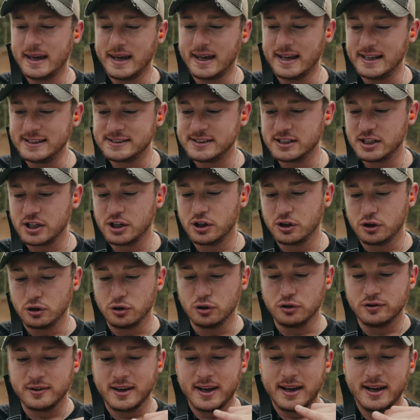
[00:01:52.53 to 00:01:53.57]
easy to
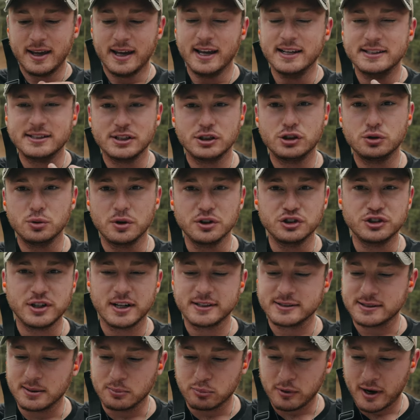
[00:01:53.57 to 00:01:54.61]
use, easy to
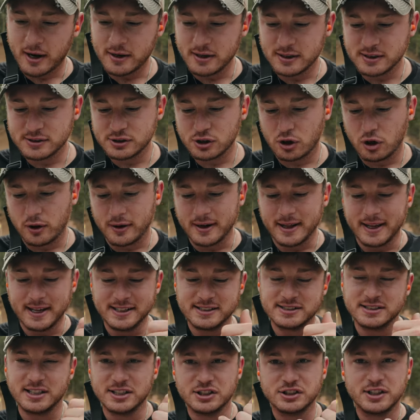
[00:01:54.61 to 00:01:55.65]
adjust the brightness on,
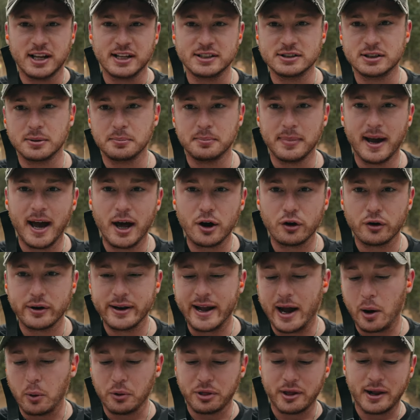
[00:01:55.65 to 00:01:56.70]
easy to change the
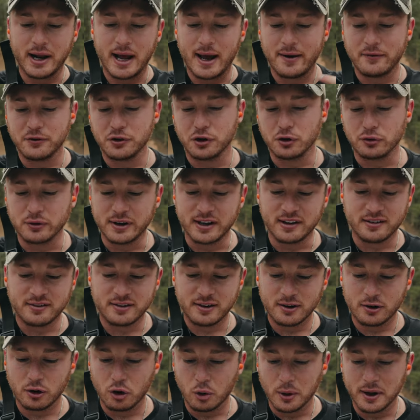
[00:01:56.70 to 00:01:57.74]
battery out without having to
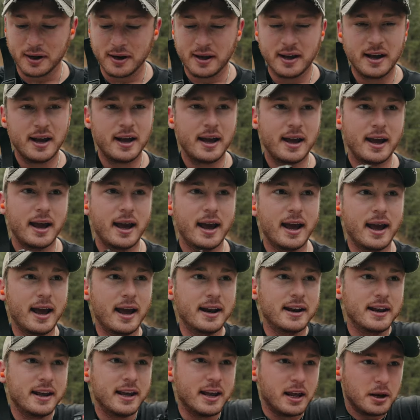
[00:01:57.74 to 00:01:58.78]
re-zero it,
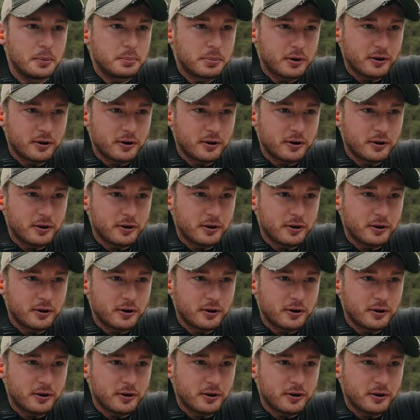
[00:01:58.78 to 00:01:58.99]
and it